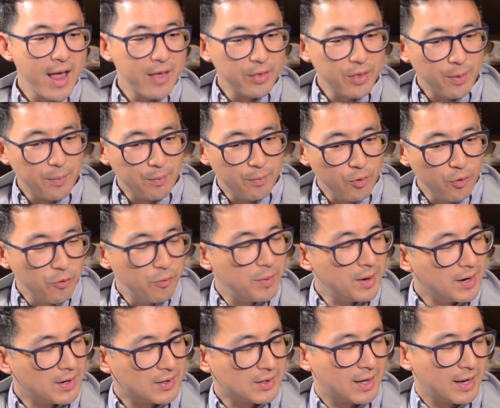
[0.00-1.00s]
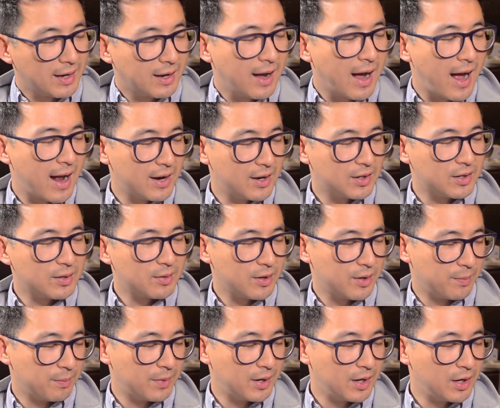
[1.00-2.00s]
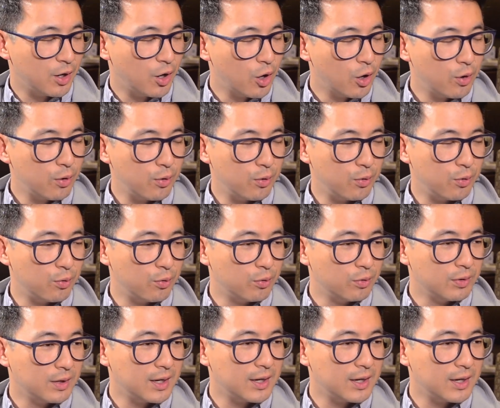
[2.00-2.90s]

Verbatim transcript: the movement is that God is somebody who